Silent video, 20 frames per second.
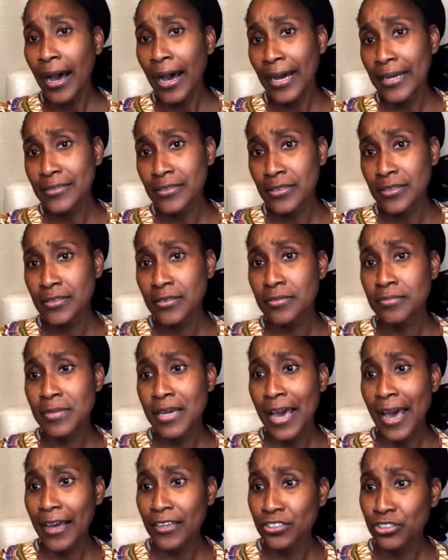either some
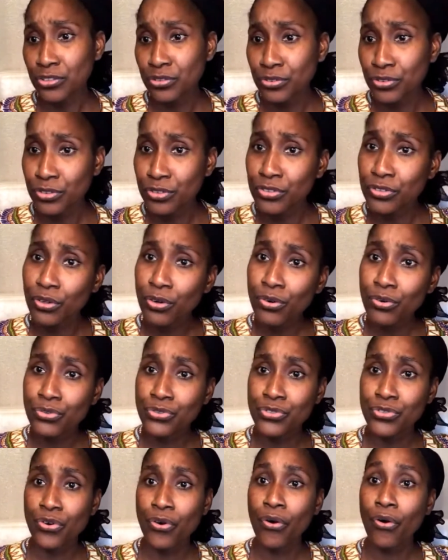cashew
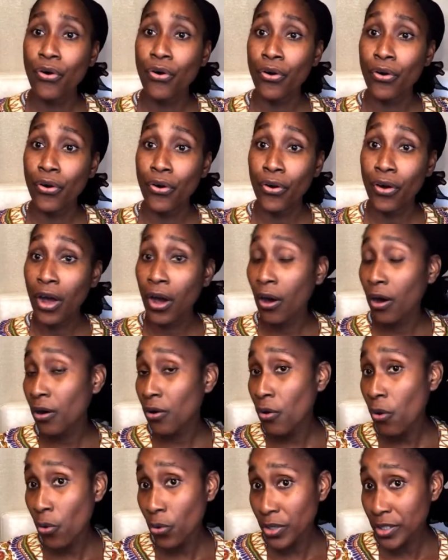soaked or a
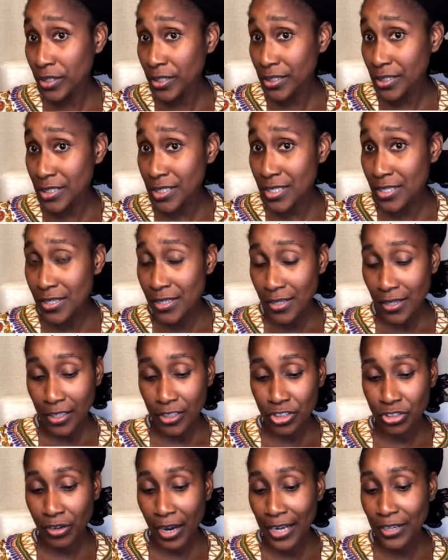coconut
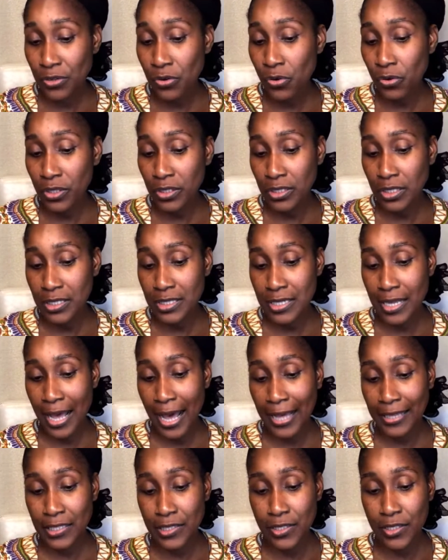a dried coconut
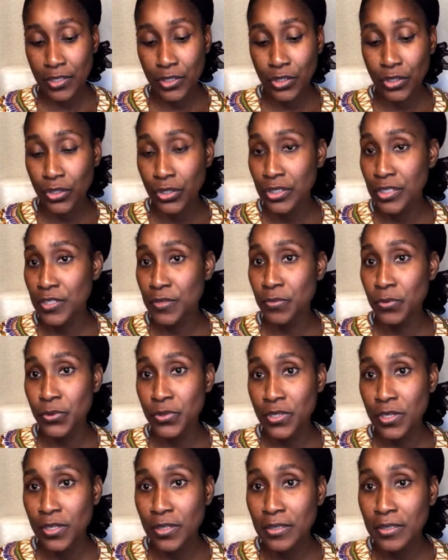at your
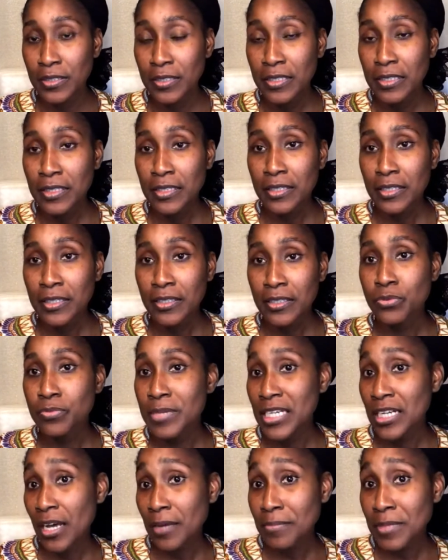disposal. You
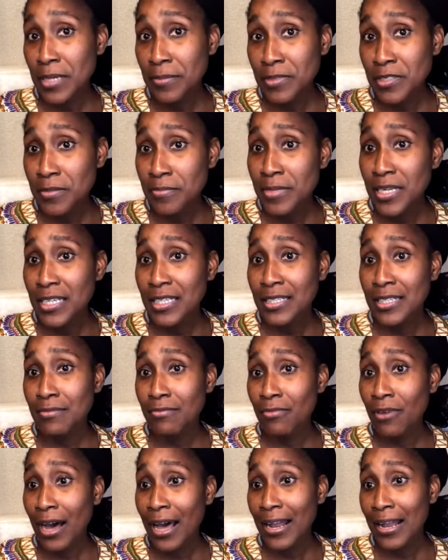may not be able to make it
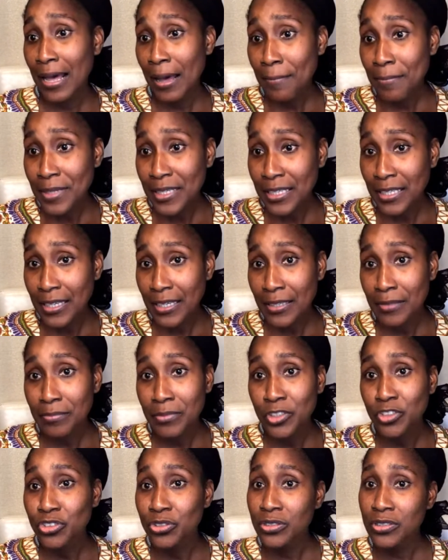while I'm making it,
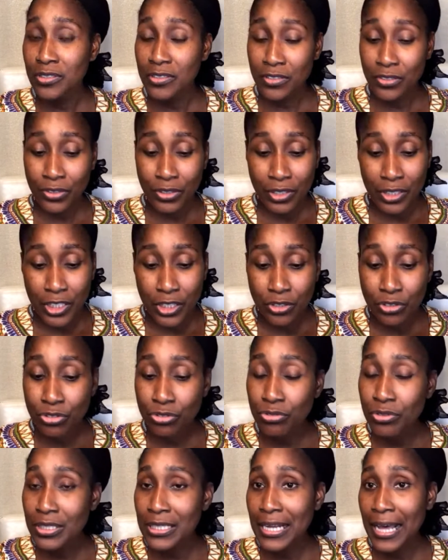but you can certainly
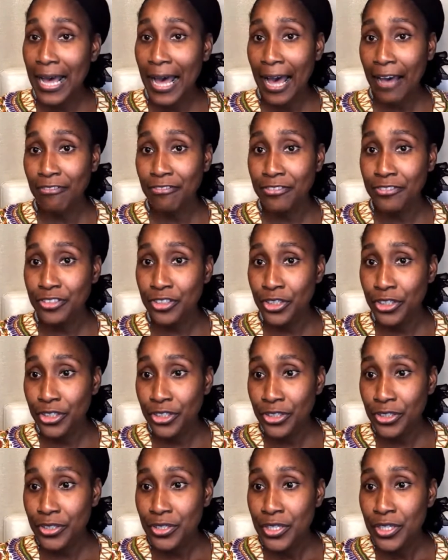do it
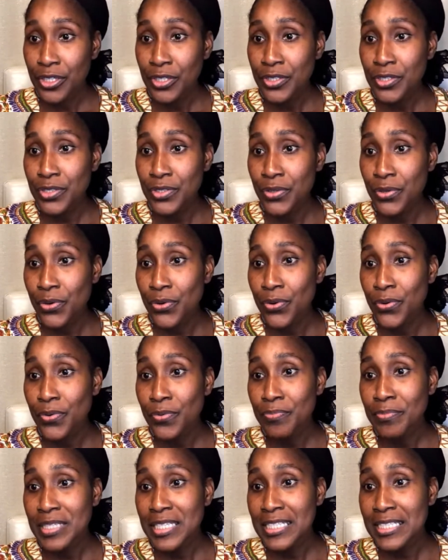after. So
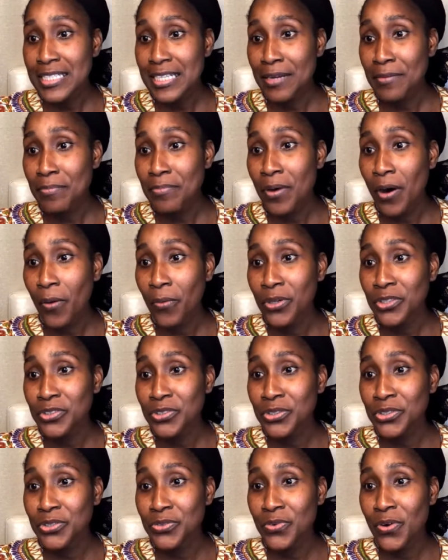peace and power
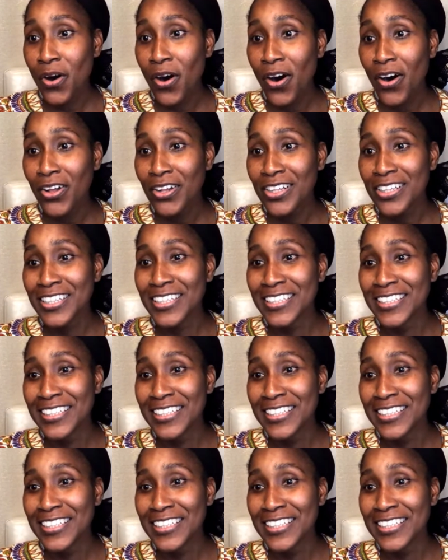to you all.